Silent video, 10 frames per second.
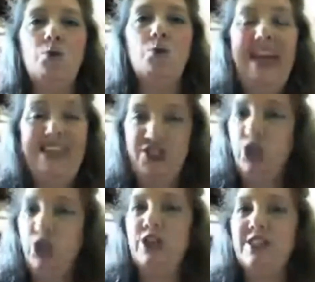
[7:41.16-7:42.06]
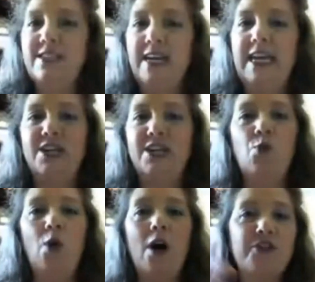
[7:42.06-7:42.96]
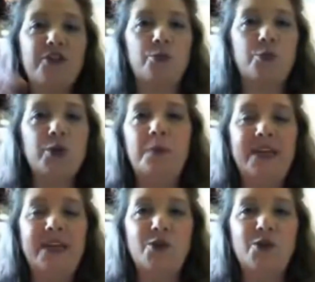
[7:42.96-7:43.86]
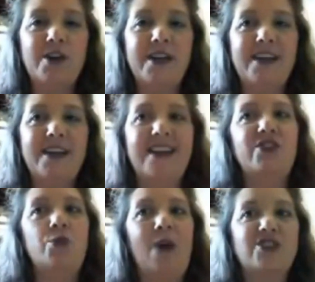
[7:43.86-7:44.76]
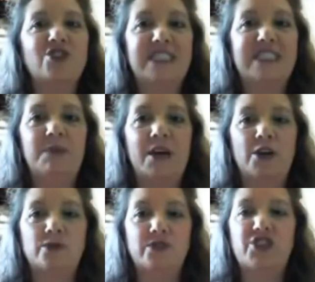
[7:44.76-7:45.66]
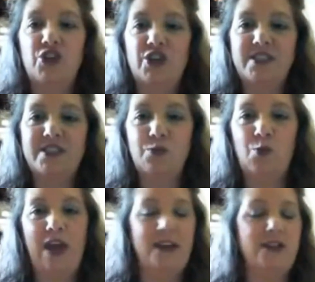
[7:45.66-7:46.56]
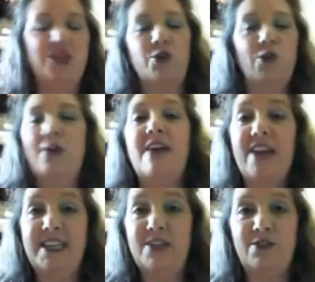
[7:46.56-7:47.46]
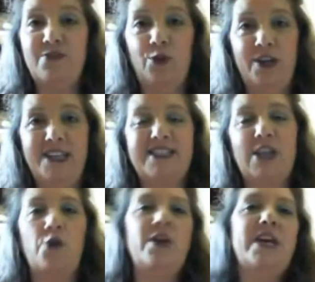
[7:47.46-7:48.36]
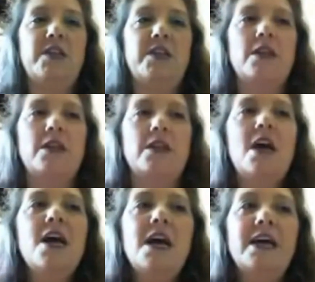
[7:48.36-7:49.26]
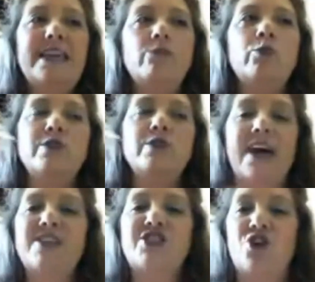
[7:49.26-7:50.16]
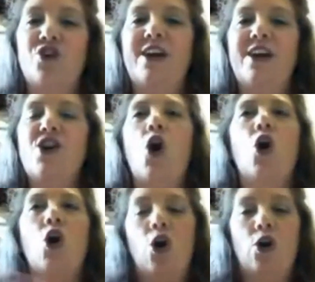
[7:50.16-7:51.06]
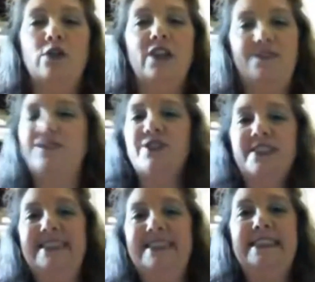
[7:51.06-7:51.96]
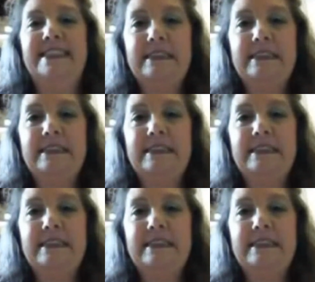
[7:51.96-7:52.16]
we had dirt, and you walk through Pandora and you actually smell dirt, and you don't have that here in Florida. So it will touch on all of your senses.